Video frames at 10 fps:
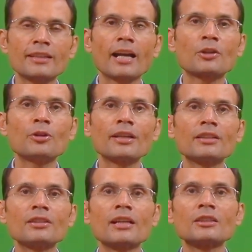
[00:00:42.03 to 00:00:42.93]

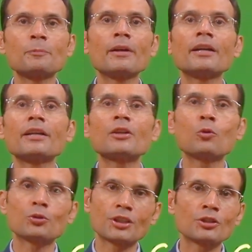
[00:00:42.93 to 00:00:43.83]
calculating the respiratory
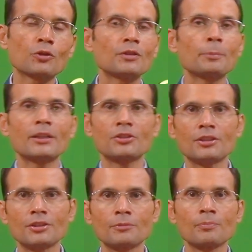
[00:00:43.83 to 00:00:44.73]
quotient of the
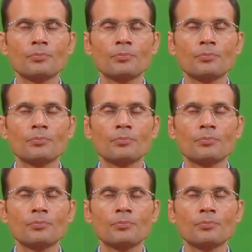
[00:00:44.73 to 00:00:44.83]
patient.